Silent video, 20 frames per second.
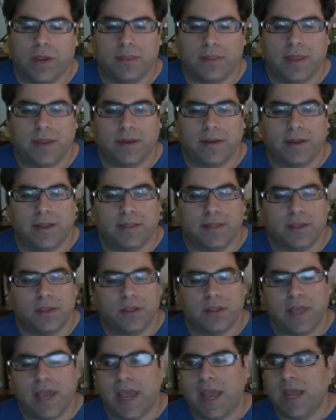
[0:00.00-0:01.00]
and then in the
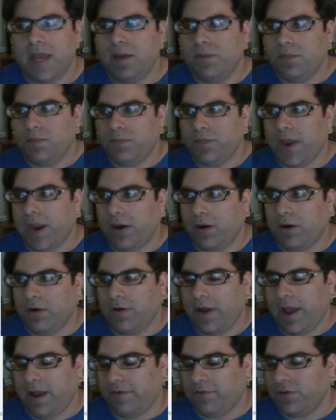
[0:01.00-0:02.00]
same
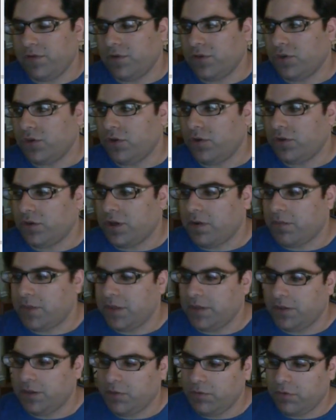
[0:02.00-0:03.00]
paragraph you insert
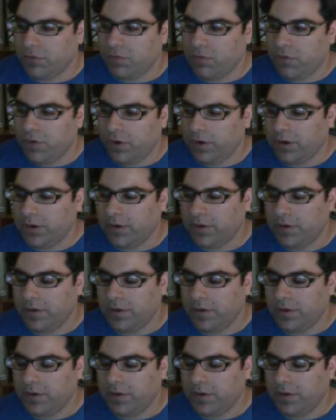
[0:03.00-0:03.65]
something to do with work.